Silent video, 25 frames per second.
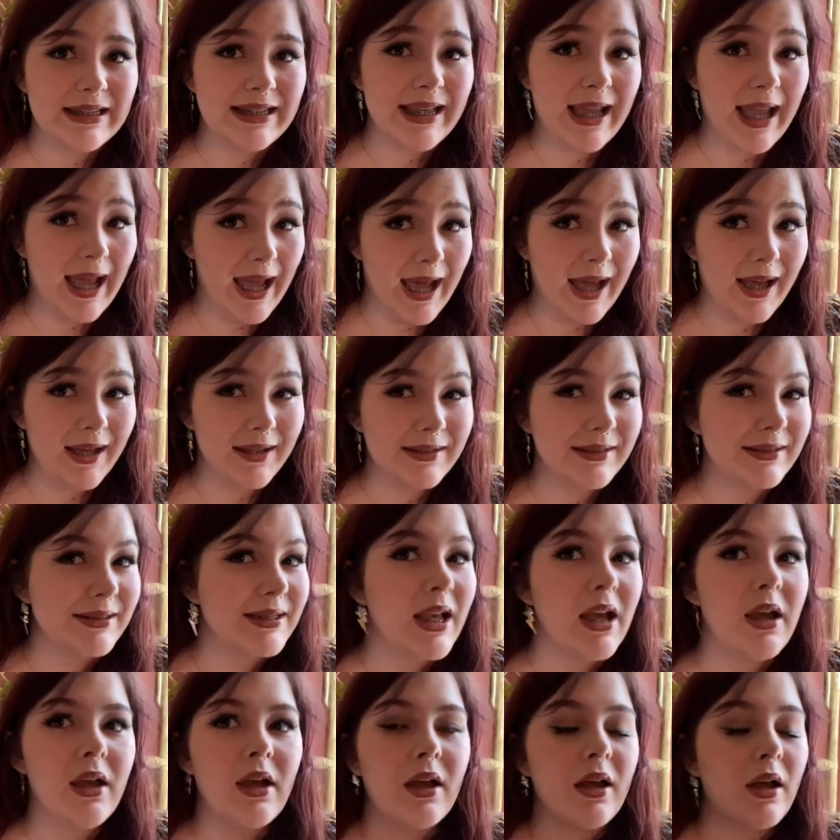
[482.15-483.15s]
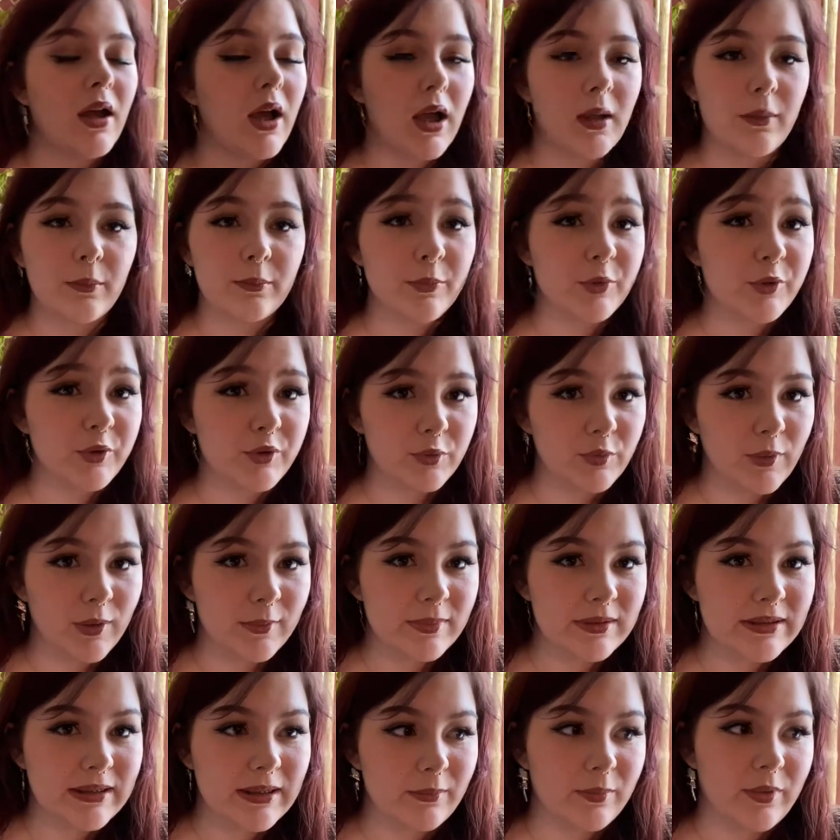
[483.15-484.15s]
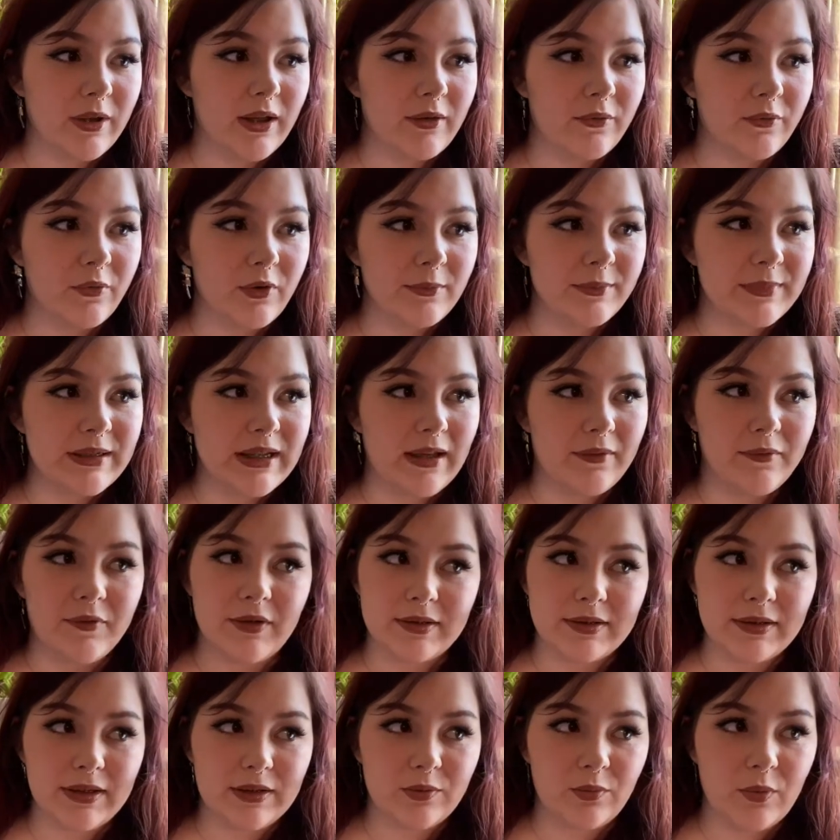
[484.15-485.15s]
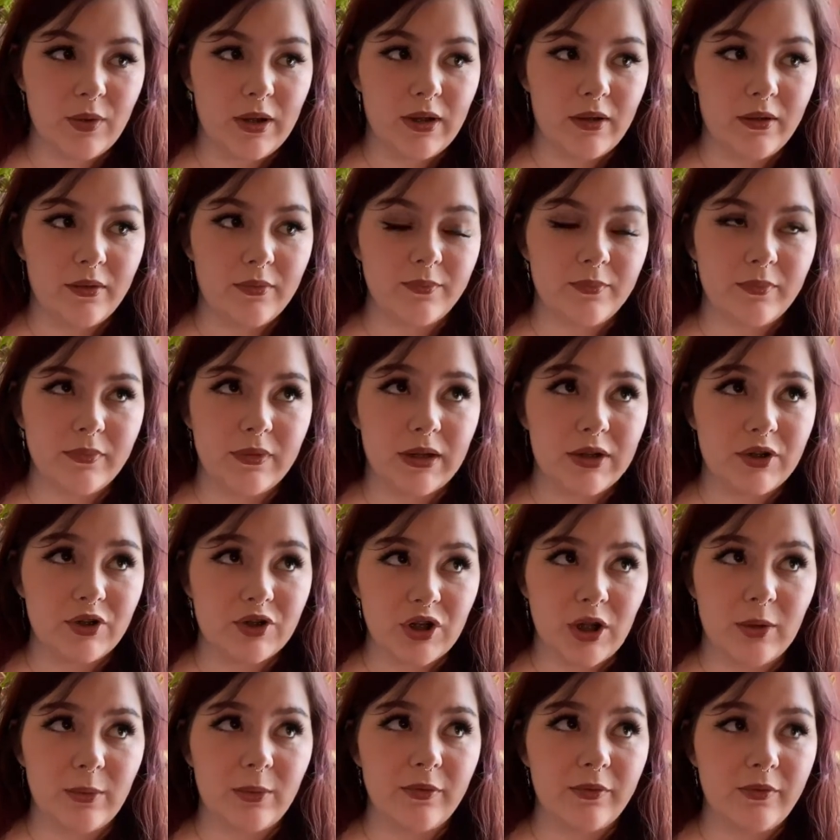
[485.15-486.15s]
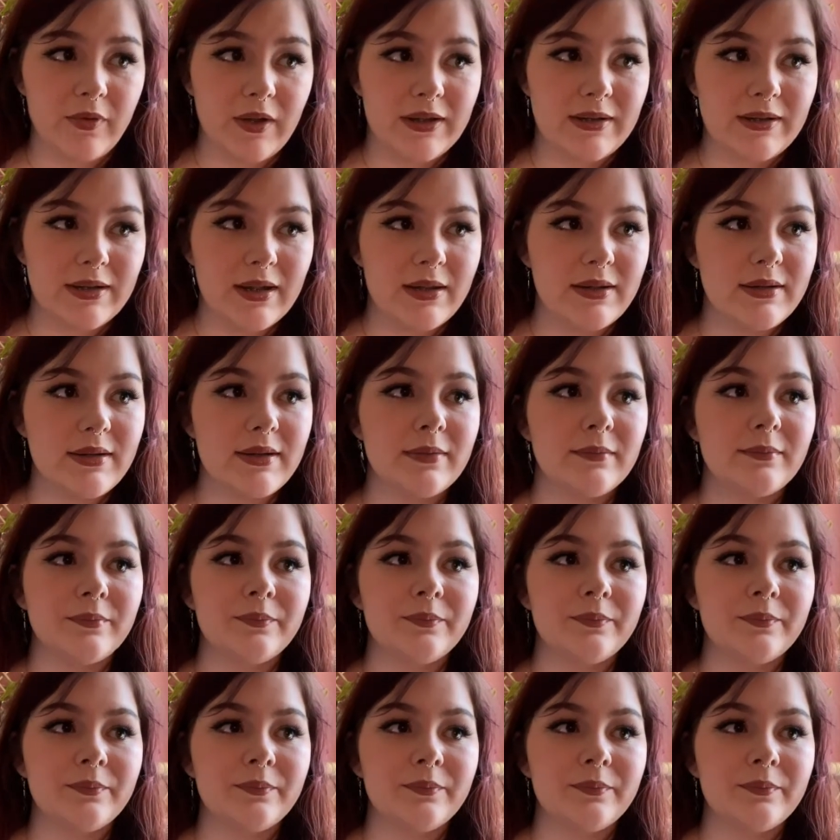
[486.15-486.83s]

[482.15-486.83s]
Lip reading: has. Most website platforms have this as well, like Shopify does.